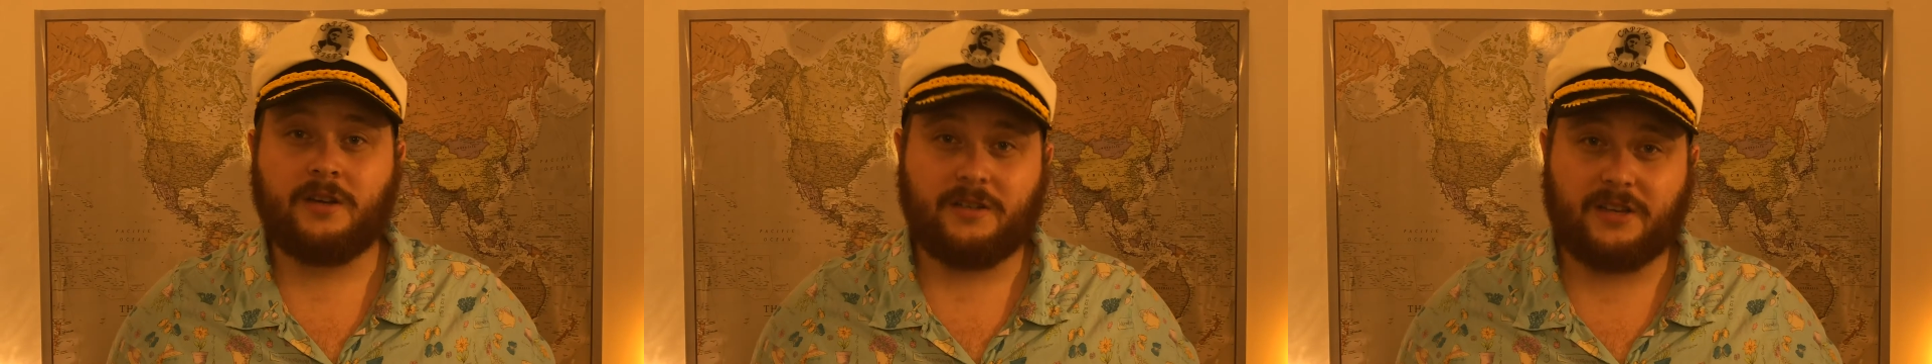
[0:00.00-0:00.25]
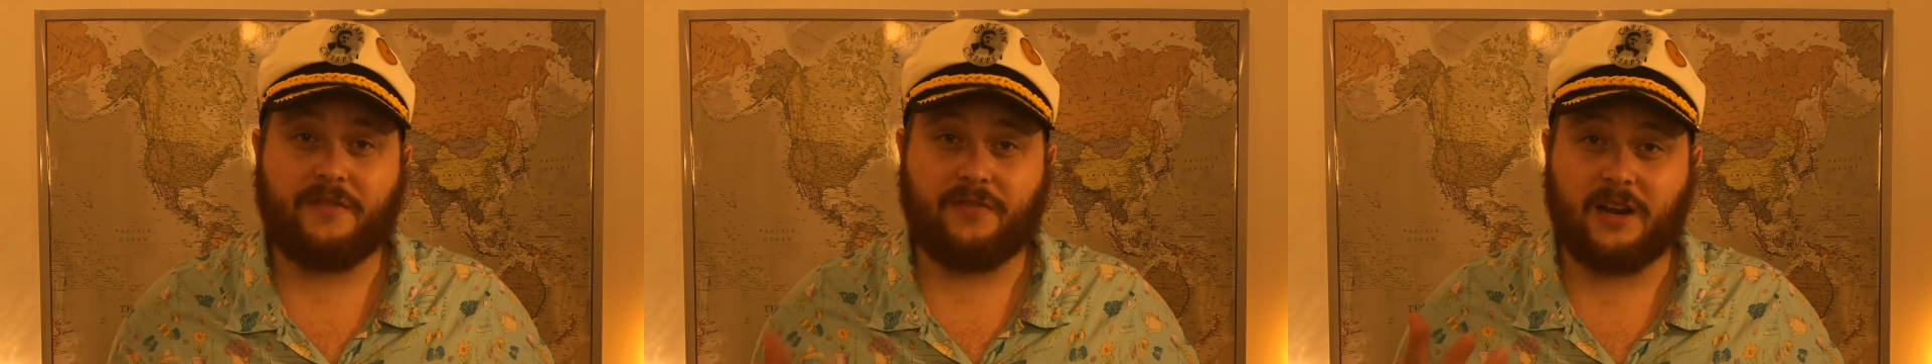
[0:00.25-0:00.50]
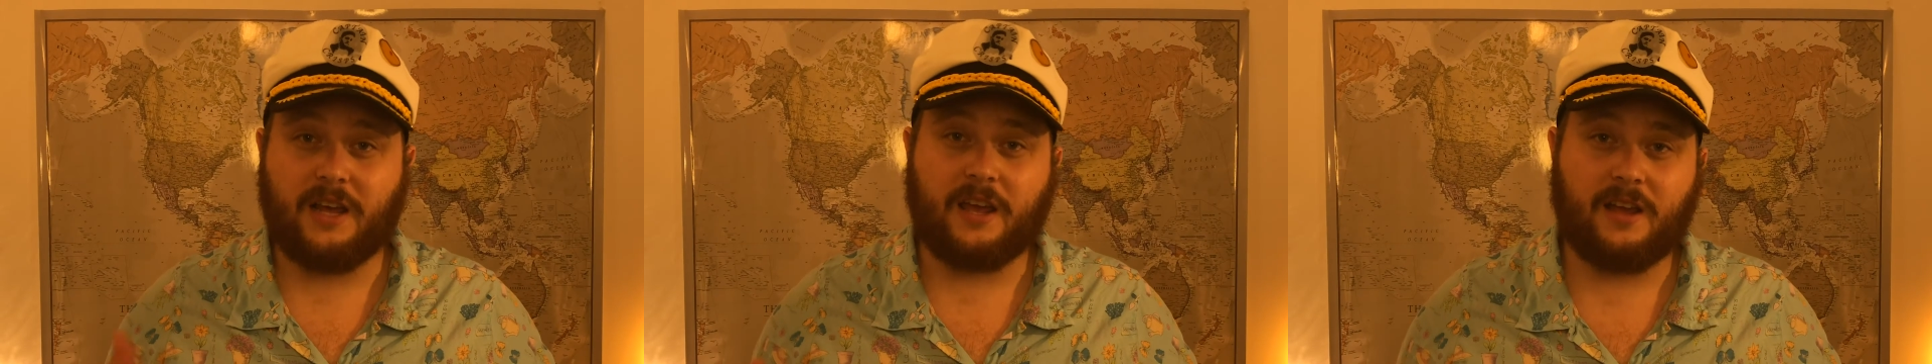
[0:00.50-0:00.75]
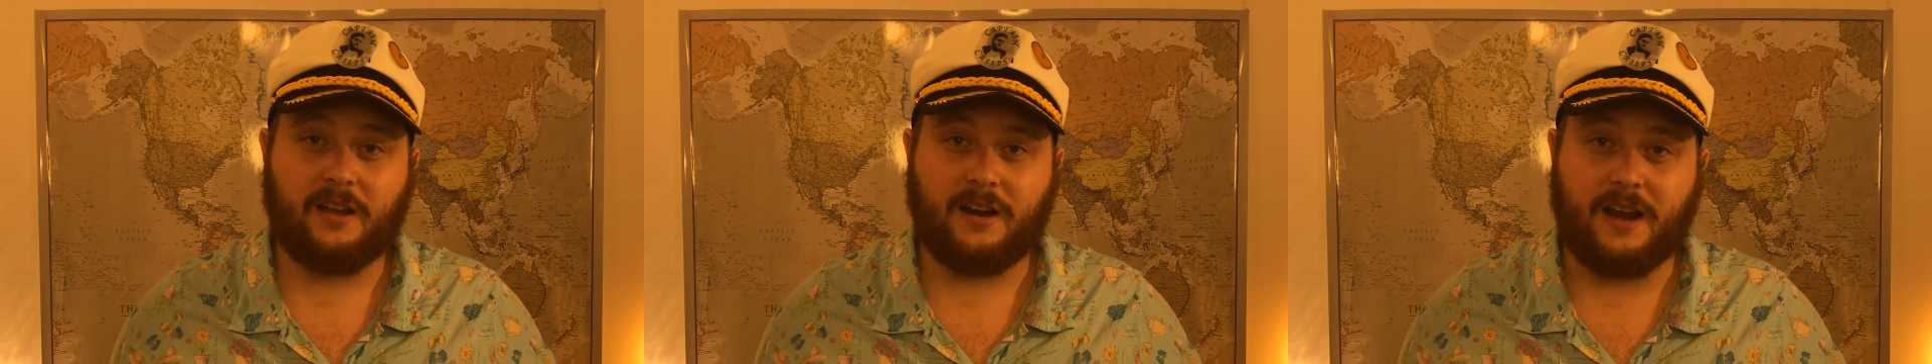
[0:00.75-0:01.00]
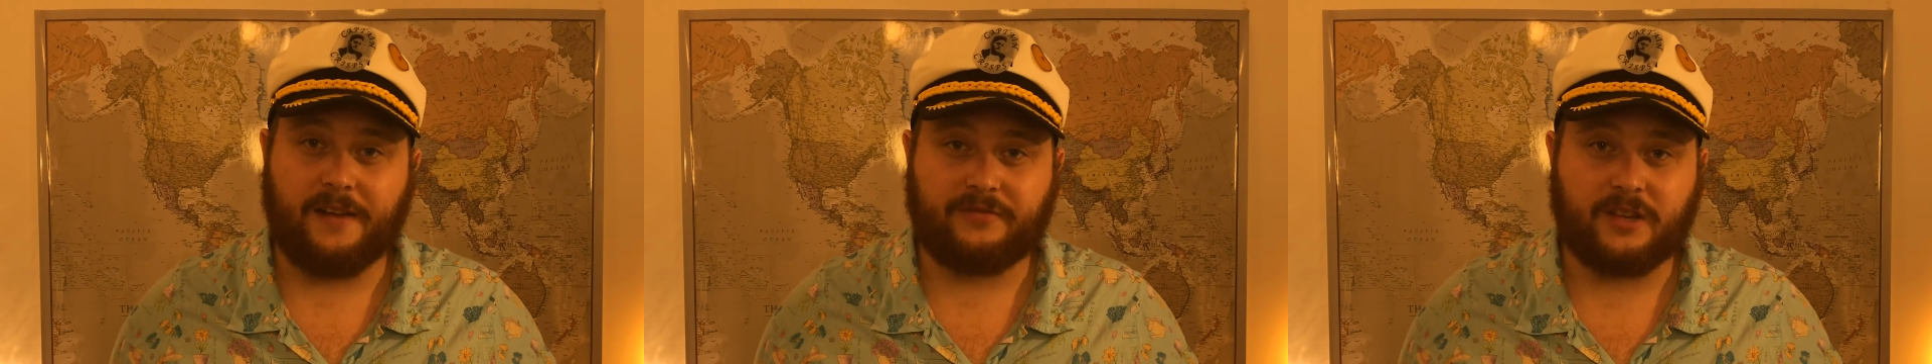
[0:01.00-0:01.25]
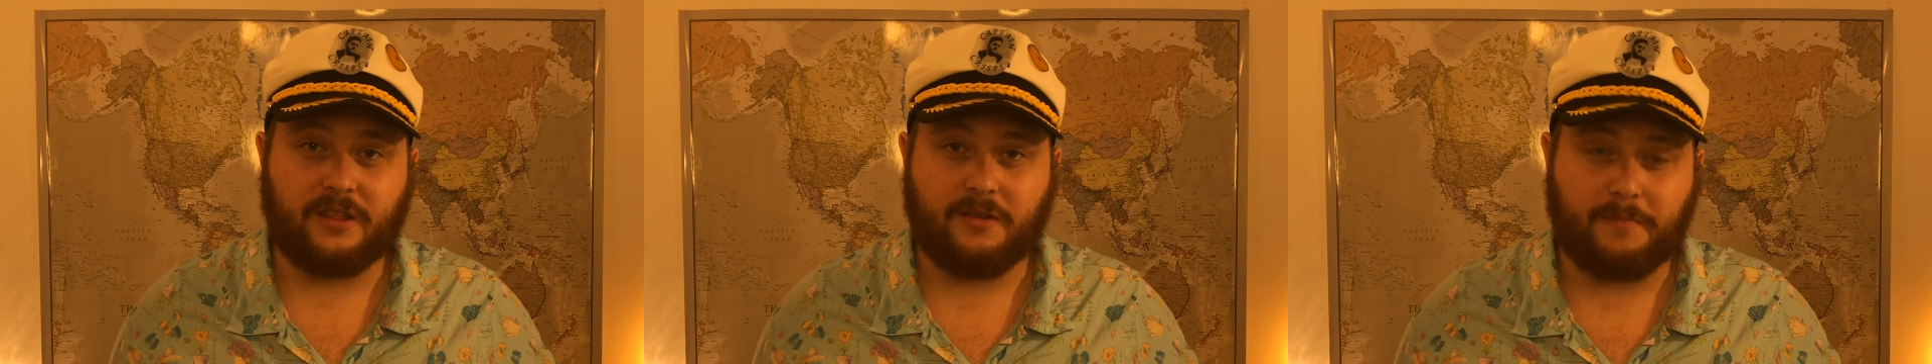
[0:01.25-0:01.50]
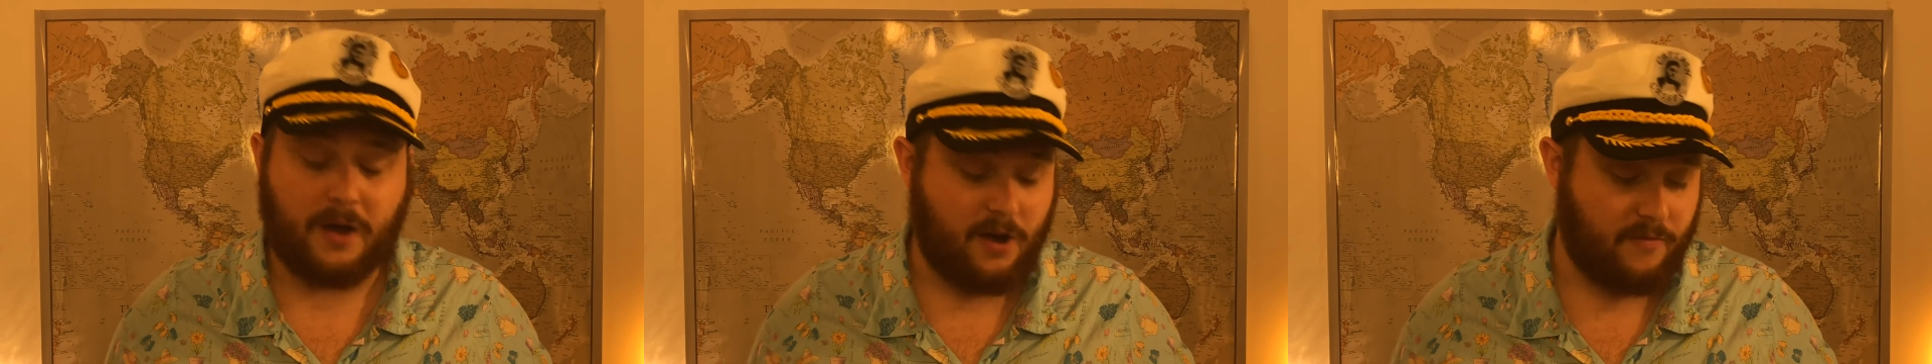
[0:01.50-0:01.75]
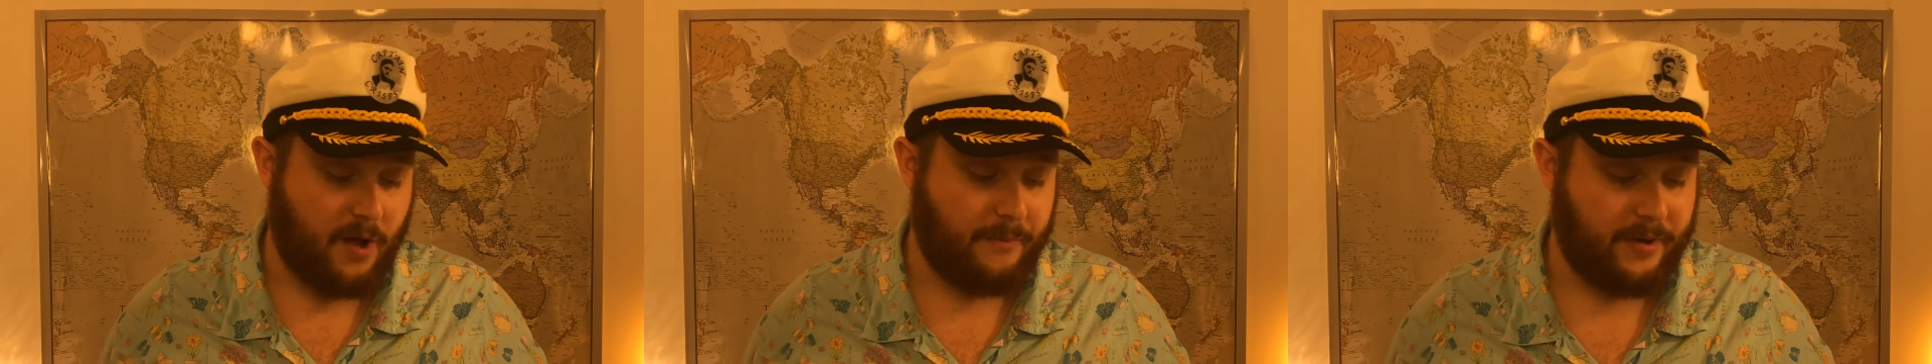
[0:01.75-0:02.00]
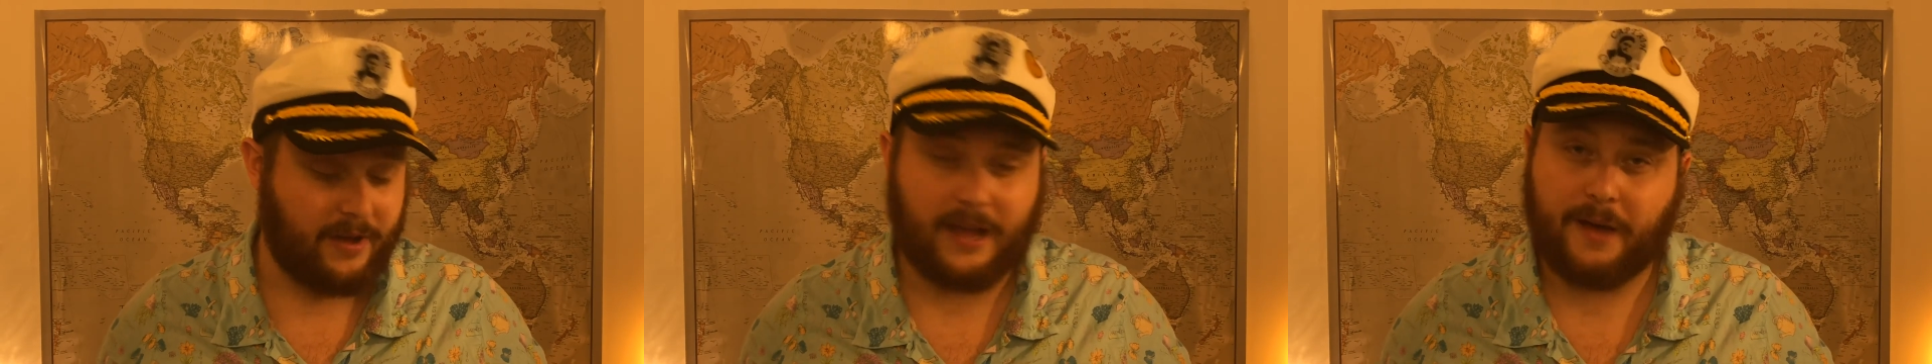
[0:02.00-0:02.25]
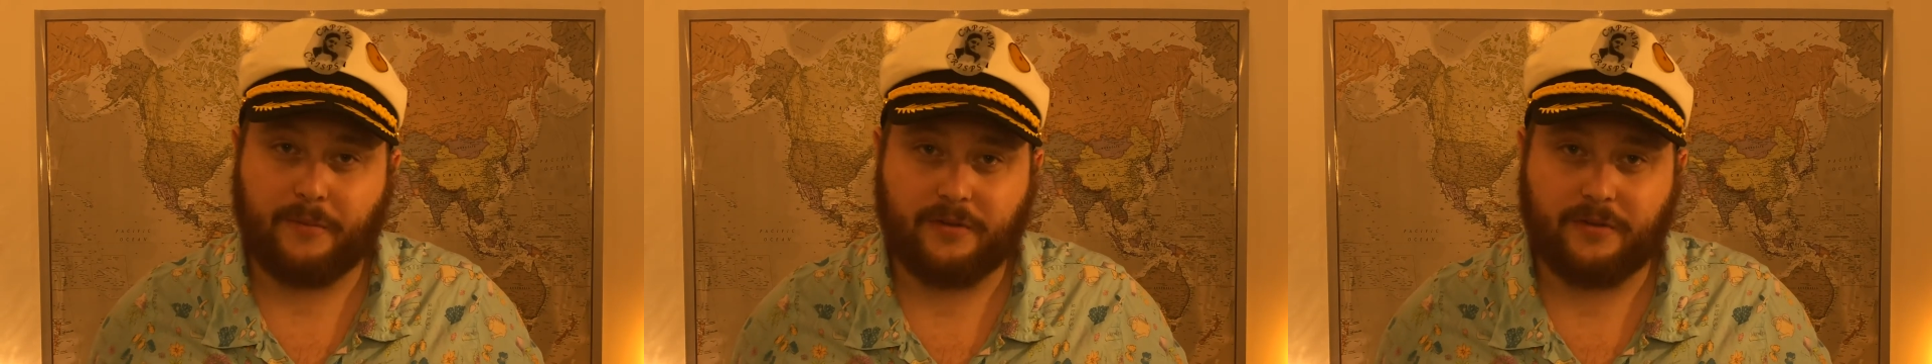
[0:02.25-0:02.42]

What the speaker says: definitely lifted the bar up again